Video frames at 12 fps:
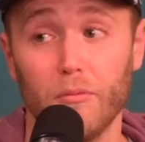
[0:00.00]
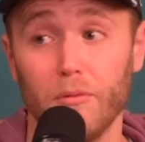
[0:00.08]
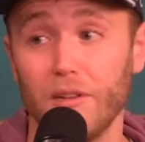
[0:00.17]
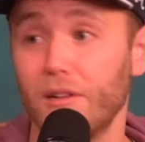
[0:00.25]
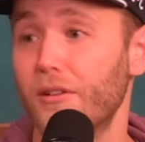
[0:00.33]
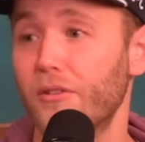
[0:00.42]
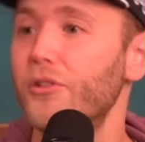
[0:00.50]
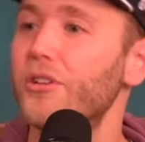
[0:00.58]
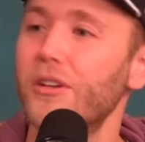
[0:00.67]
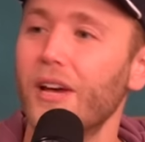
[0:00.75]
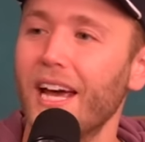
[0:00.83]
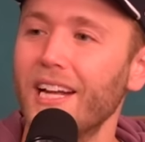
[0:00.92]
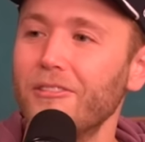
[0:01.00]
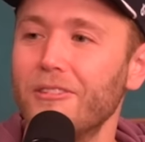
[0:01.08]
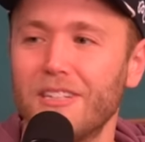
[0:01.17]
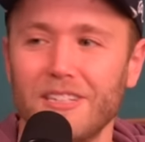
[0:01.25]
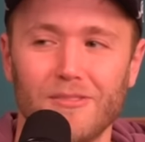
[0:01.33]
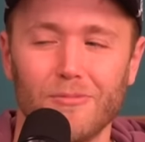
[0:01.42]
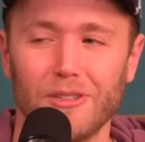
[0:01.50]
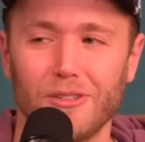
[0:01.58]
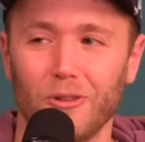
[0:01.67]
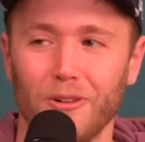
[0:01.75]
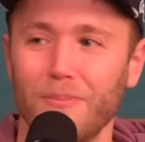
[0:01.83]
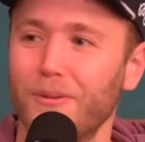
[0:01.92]
were Andy Reid just was
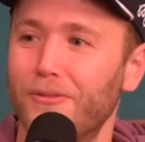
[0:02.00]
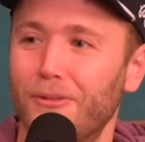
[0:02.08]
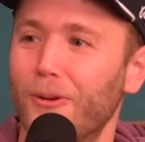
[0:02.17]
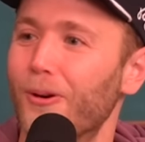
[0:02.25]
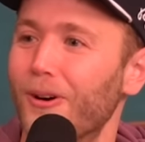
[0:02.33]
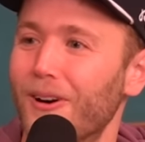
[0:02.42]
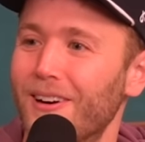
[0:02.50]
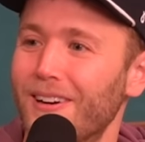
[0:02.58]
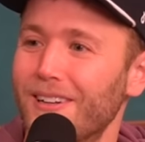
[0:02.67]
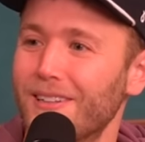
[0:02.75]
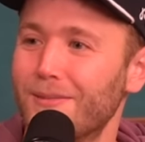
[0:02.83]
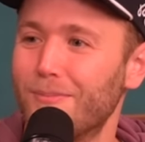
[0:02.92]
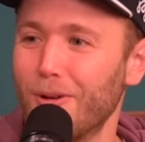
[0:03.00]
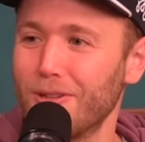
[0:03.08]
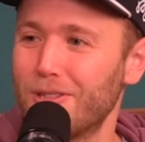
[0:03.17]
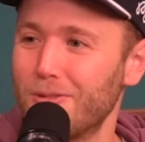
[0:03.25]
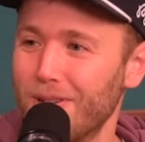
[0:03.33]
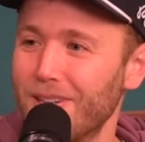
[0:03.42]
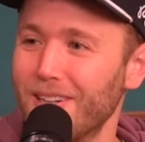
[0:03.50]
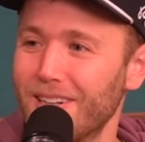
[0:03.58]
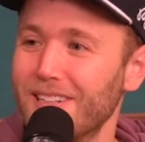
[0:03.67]
sort of before yeah, sports Twitter yeah, in a